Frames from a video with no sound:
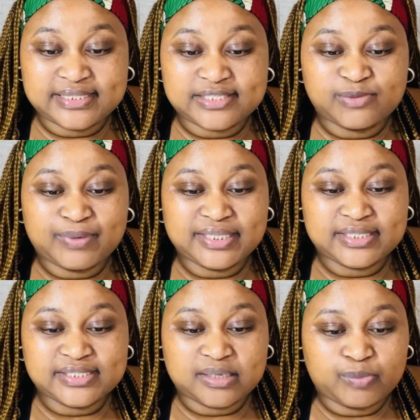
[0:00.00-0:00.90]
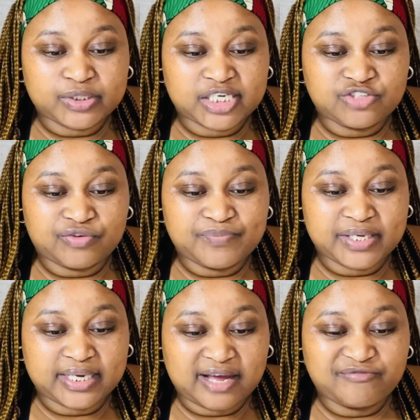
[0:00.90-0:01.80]
despite the sabotage from
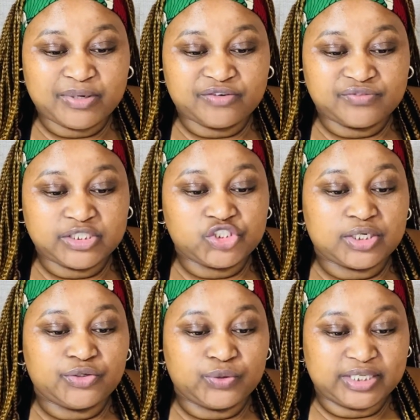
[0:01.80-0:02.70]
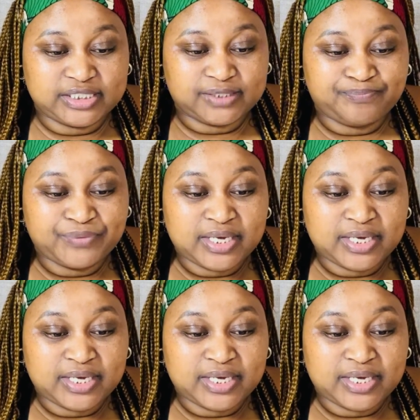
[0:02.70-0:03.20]
the government of national unity.